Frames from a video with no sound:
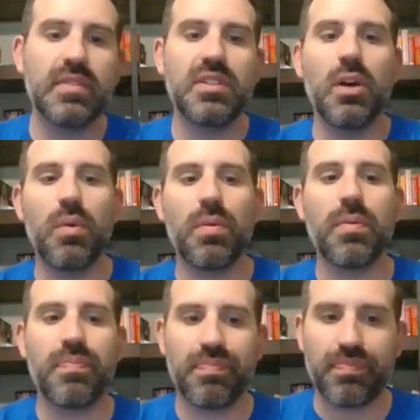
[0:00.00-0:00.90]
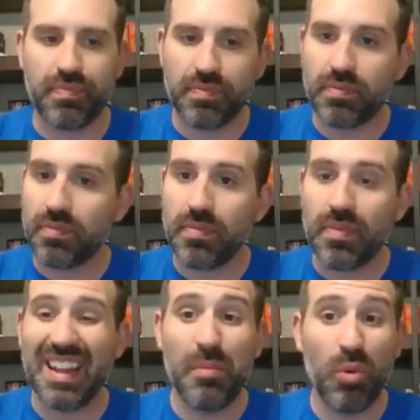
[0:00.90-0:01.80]
So,
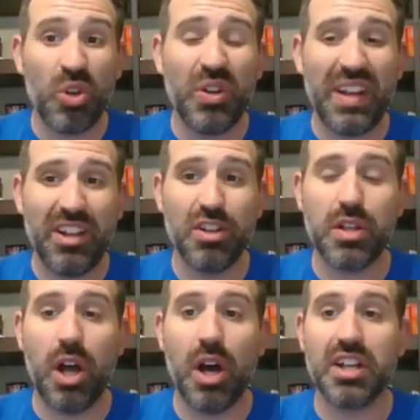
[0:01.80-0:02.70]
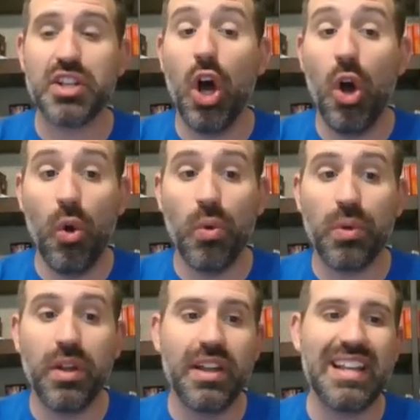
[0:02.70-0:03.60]
Brookland Hills on its
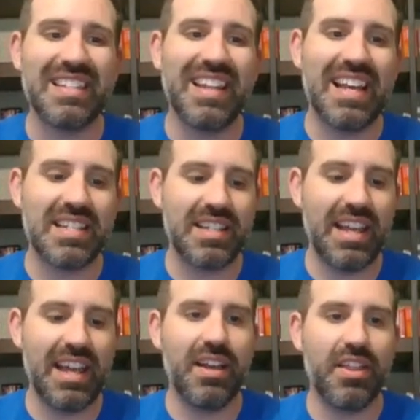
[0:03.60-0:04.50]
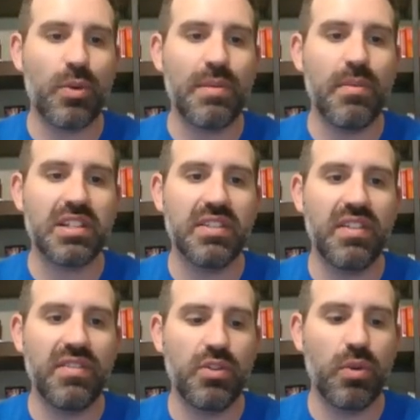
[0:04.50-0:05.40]
own is less than 3 months of
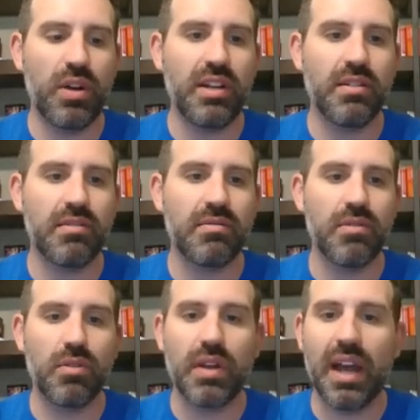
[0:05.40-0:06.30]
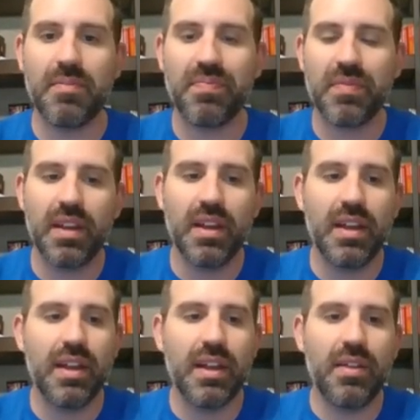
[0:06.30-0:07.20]
inventory, okay?
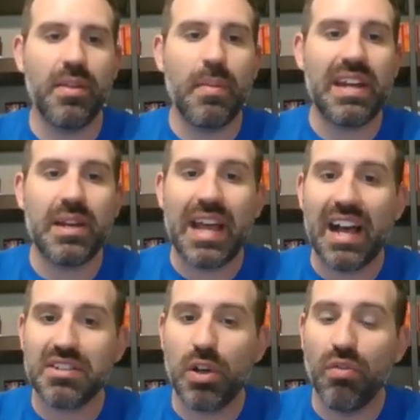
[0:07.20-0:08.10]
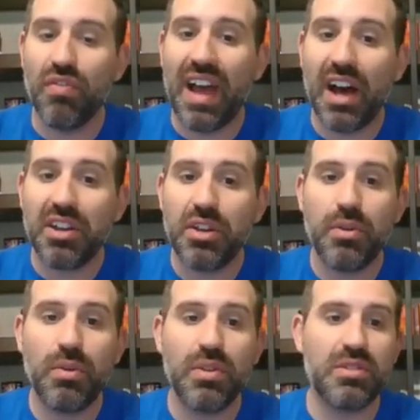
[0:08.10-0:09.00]
The median household
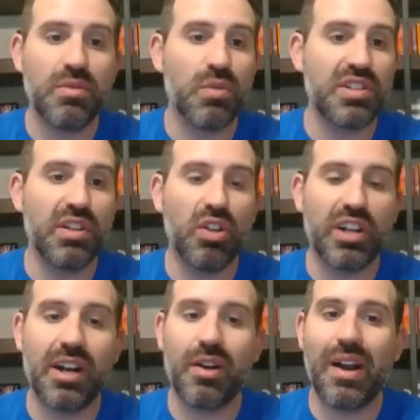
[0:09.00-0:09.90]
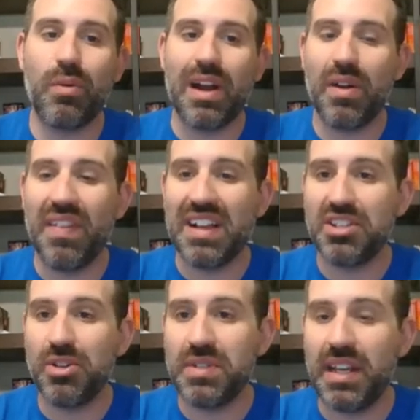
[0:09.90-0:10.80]
value we're still looking at right around that
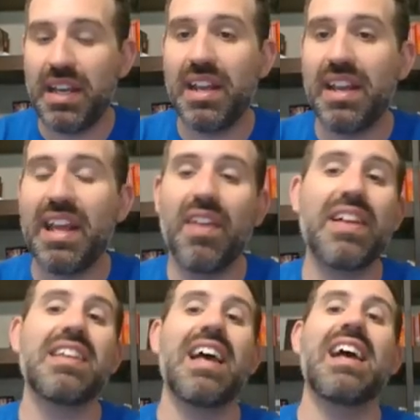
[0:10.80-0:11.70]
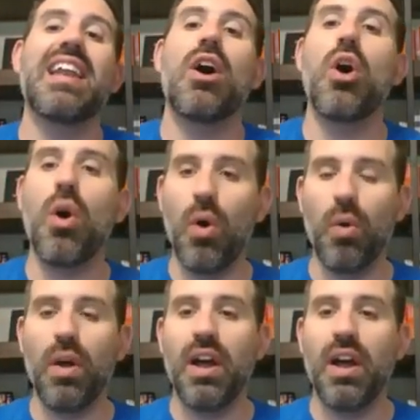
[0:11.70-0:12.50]
210. Now that's at a whole.